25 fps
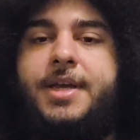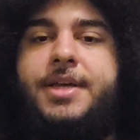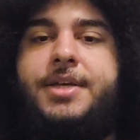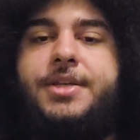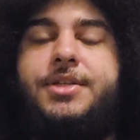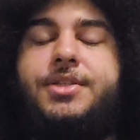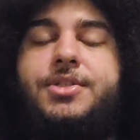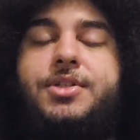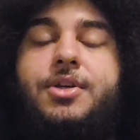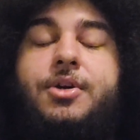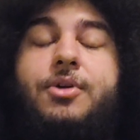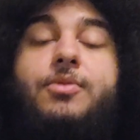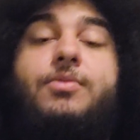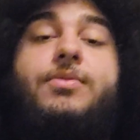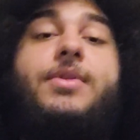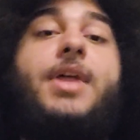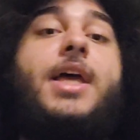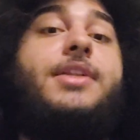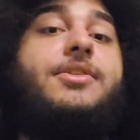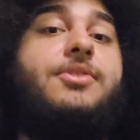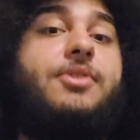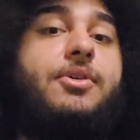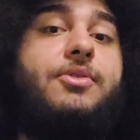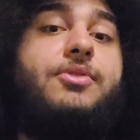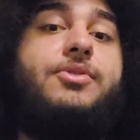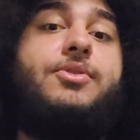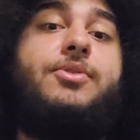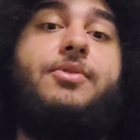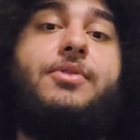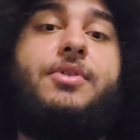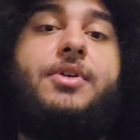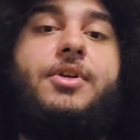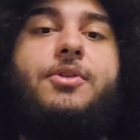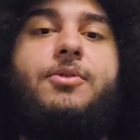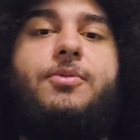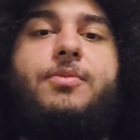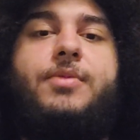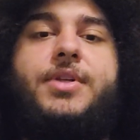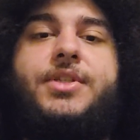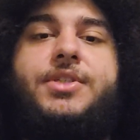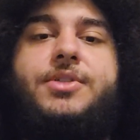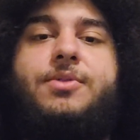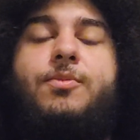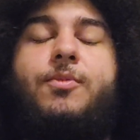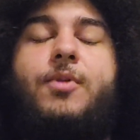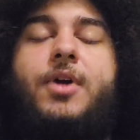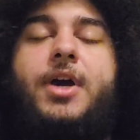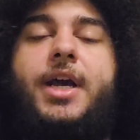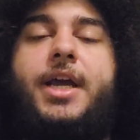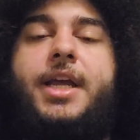So that's also another
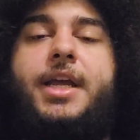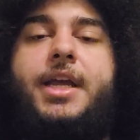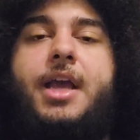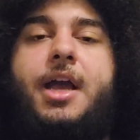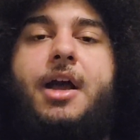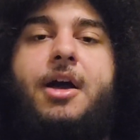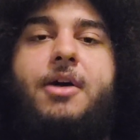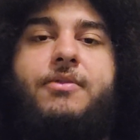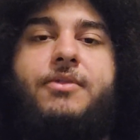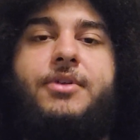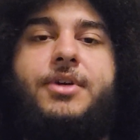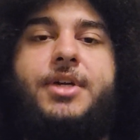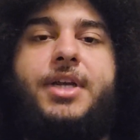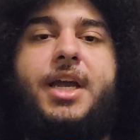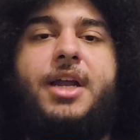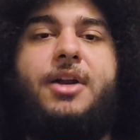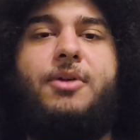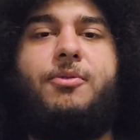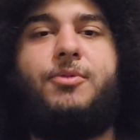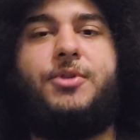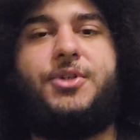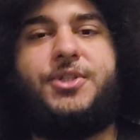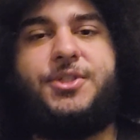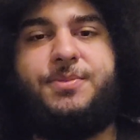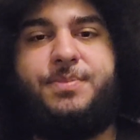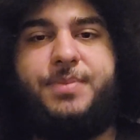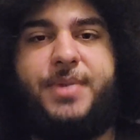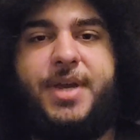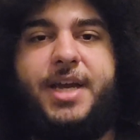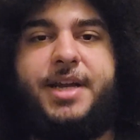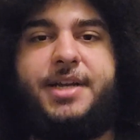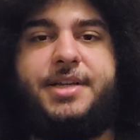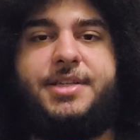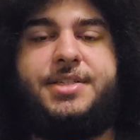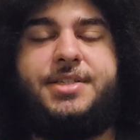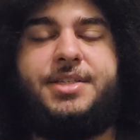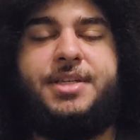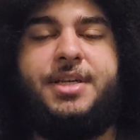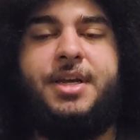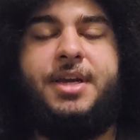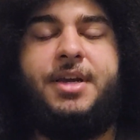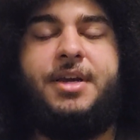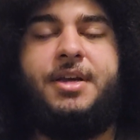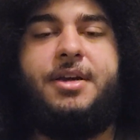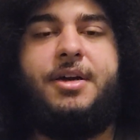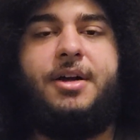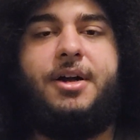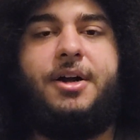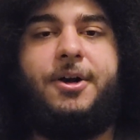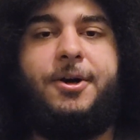reason why Alva kind of respects
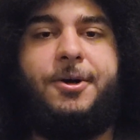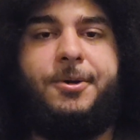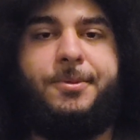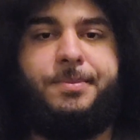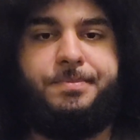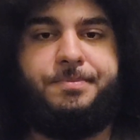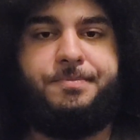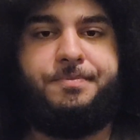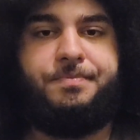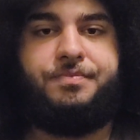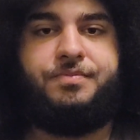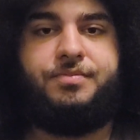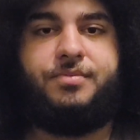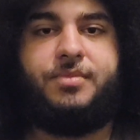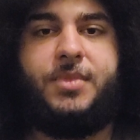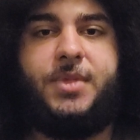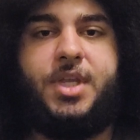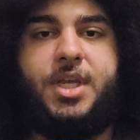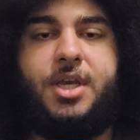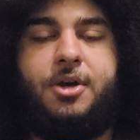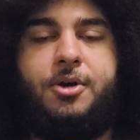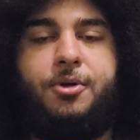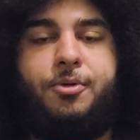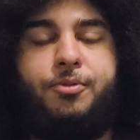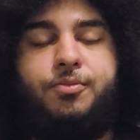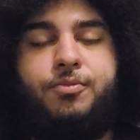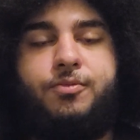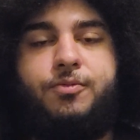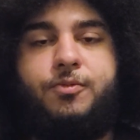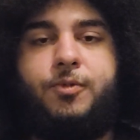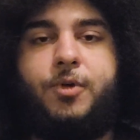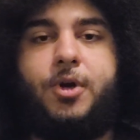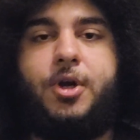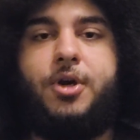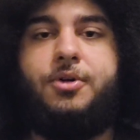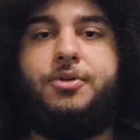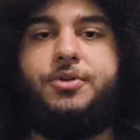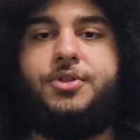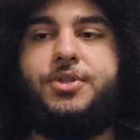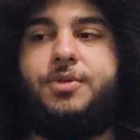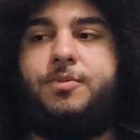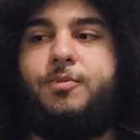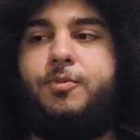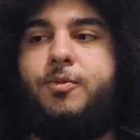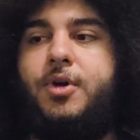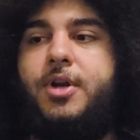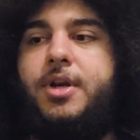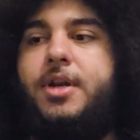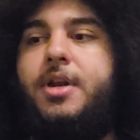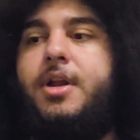Rose and
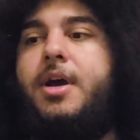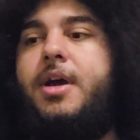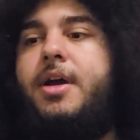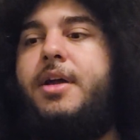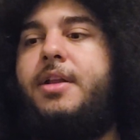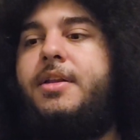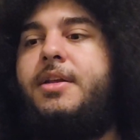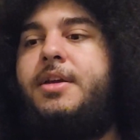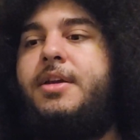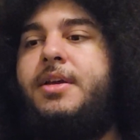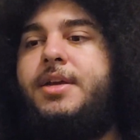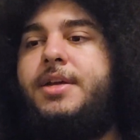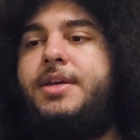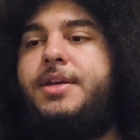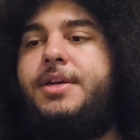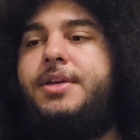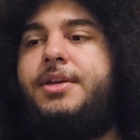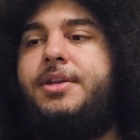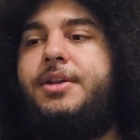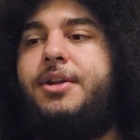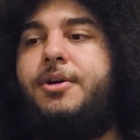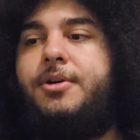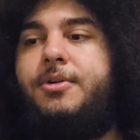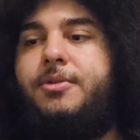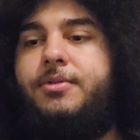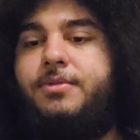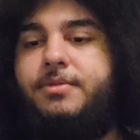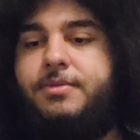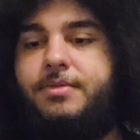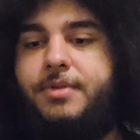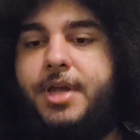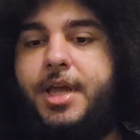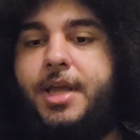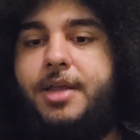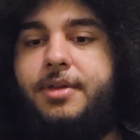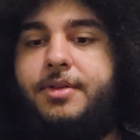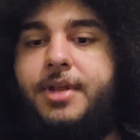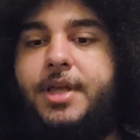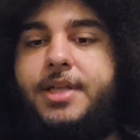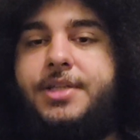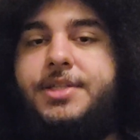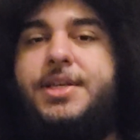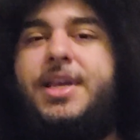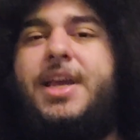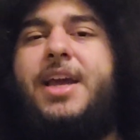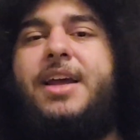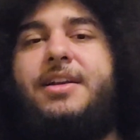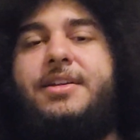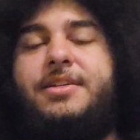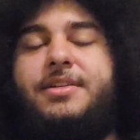whatnot, and that's
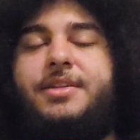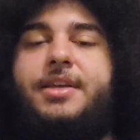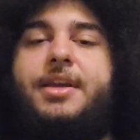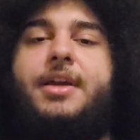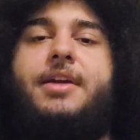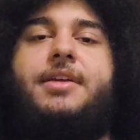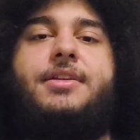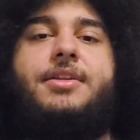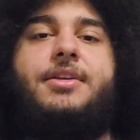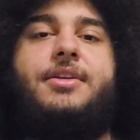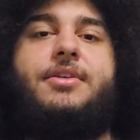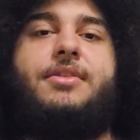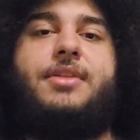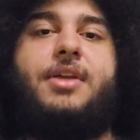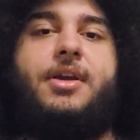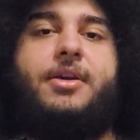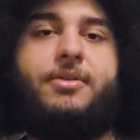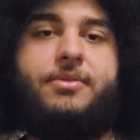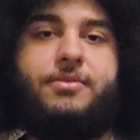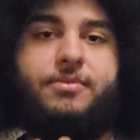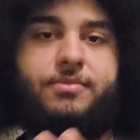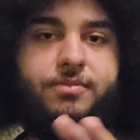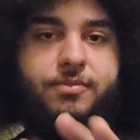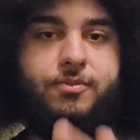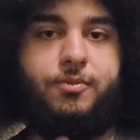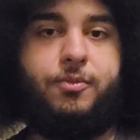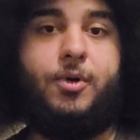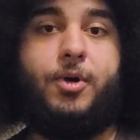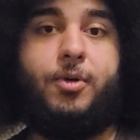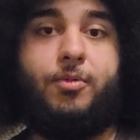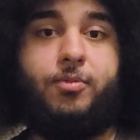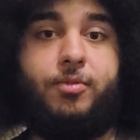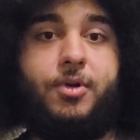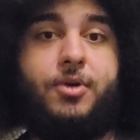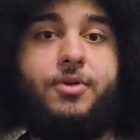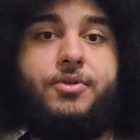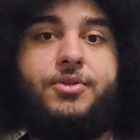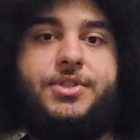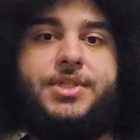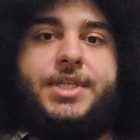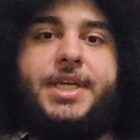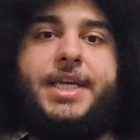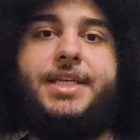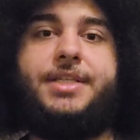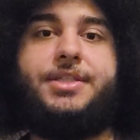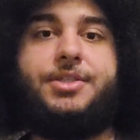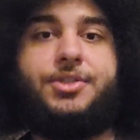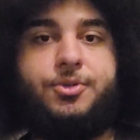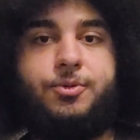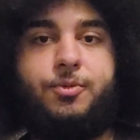kind of the idea that what Rose
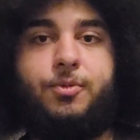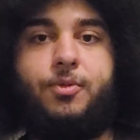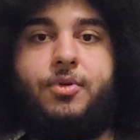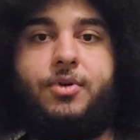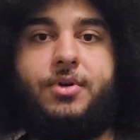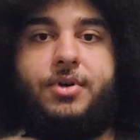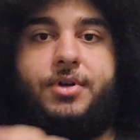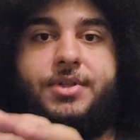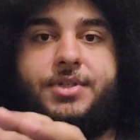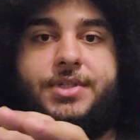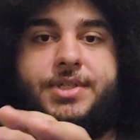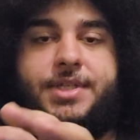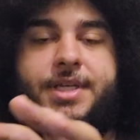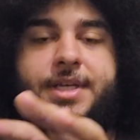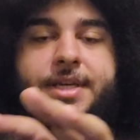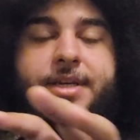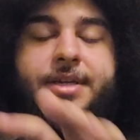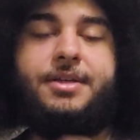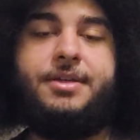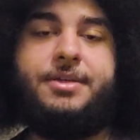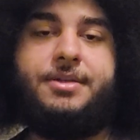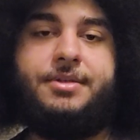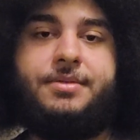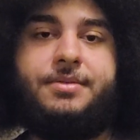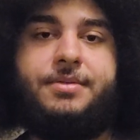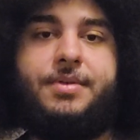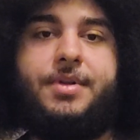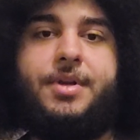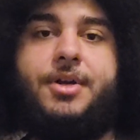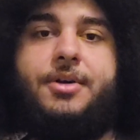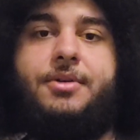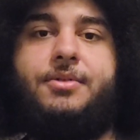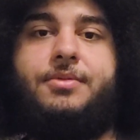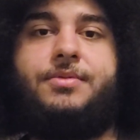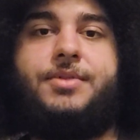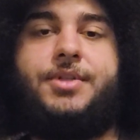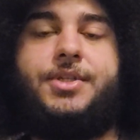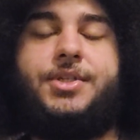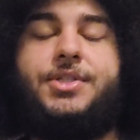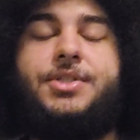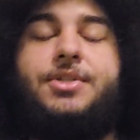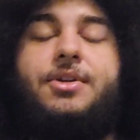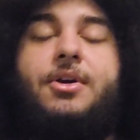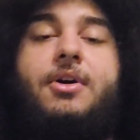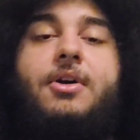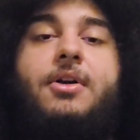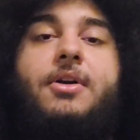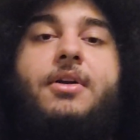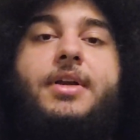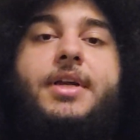says towards the
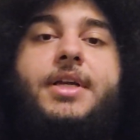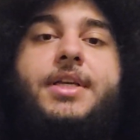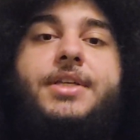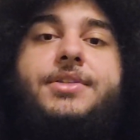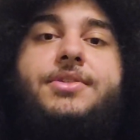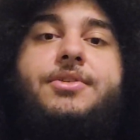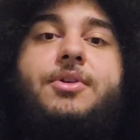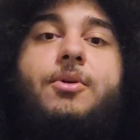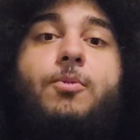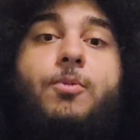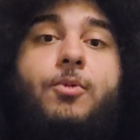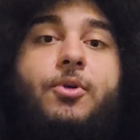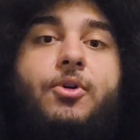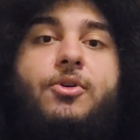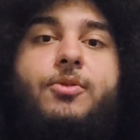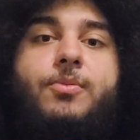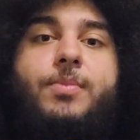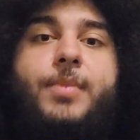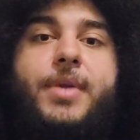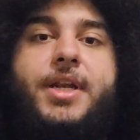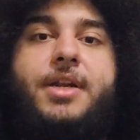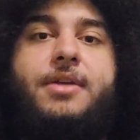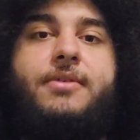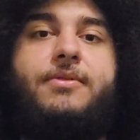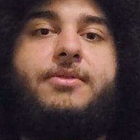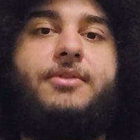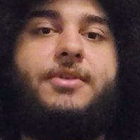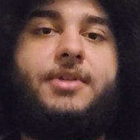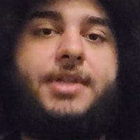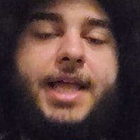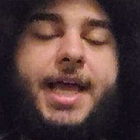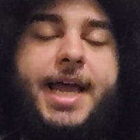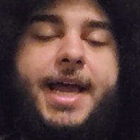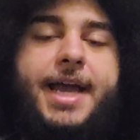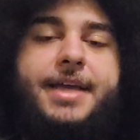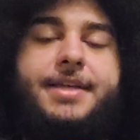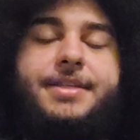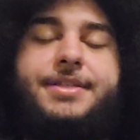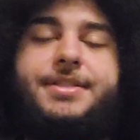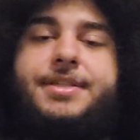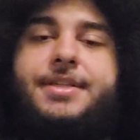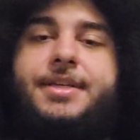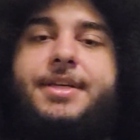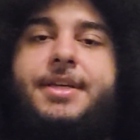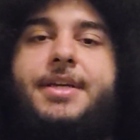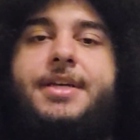star is a world made of glass.